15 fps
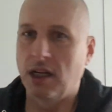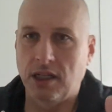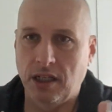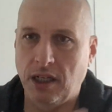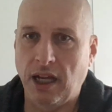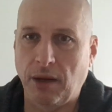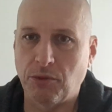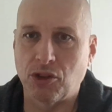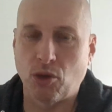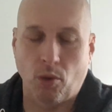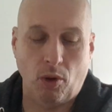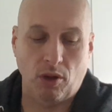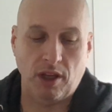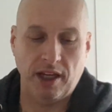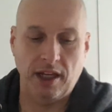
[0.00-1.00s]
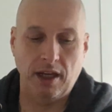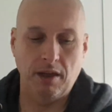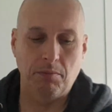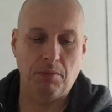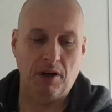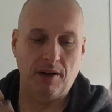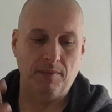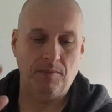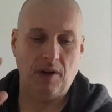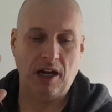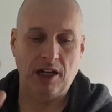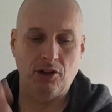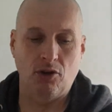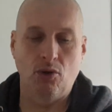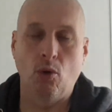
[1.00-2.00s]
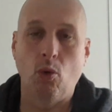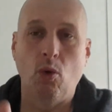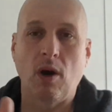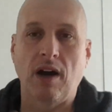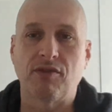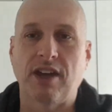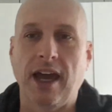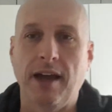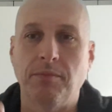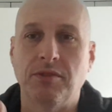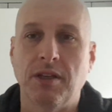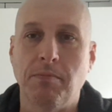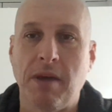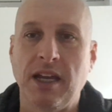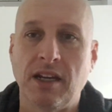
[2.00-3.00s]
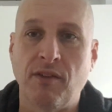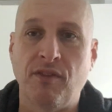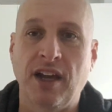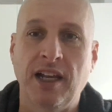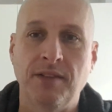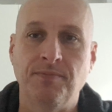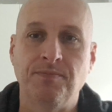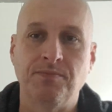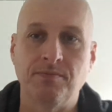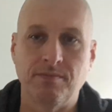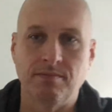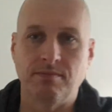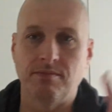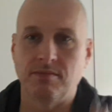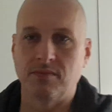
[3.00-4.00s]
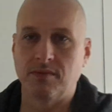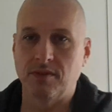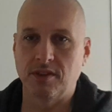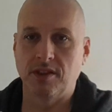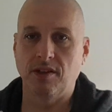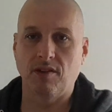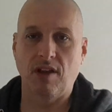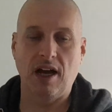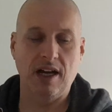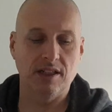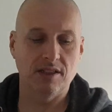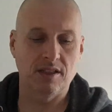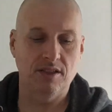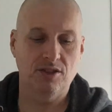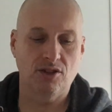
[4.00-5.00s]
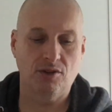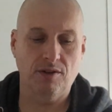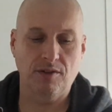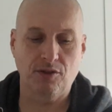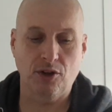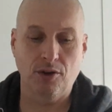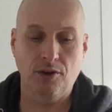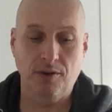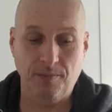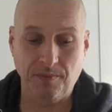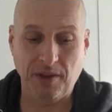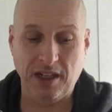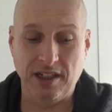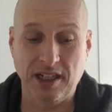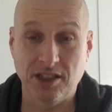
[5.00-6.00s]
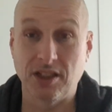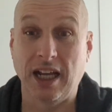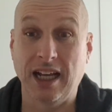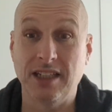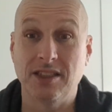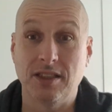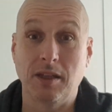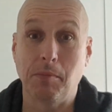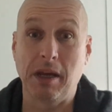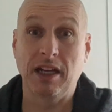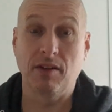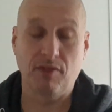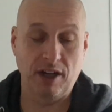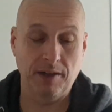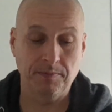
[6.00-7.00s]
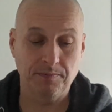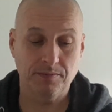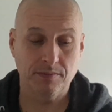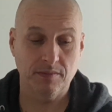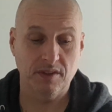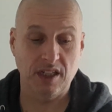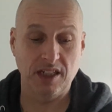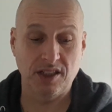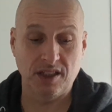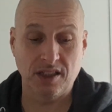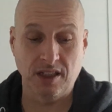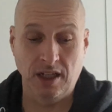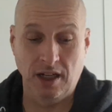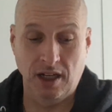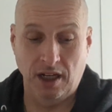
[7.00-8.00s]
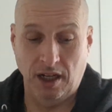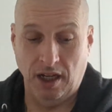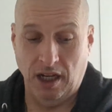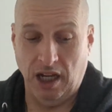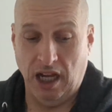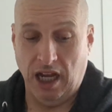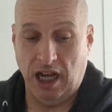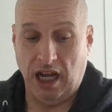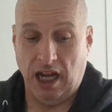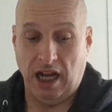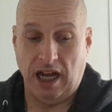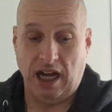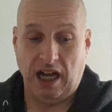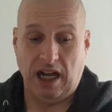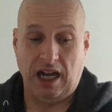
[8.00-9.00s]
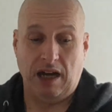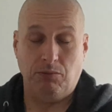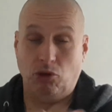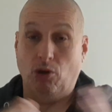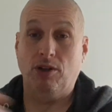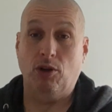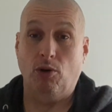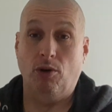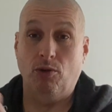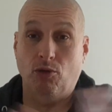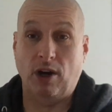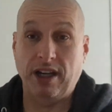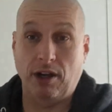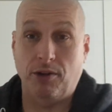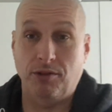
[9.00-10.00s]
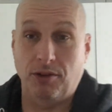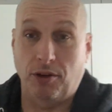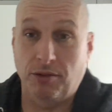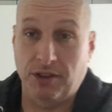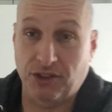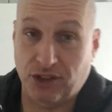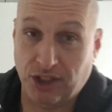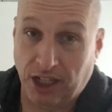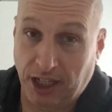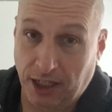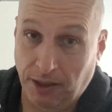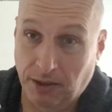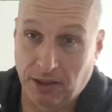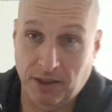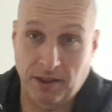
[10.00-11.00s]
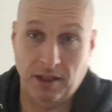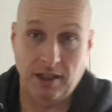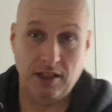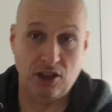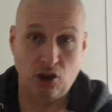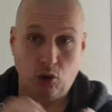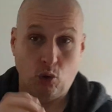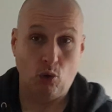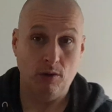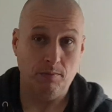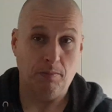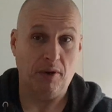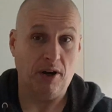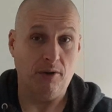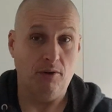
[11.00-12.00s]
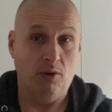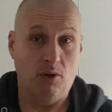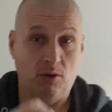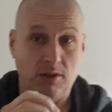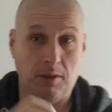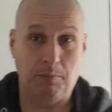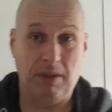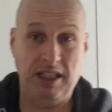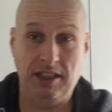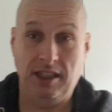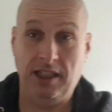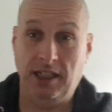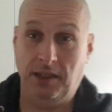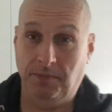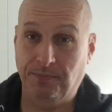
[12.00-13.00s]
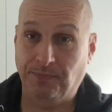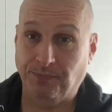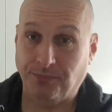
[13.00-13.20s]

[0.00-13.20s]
and that was quality, but I know I've kept the main event to last to review, and this is the main event. This, I'm going to go right out now and say, Lowenbrau on the PD,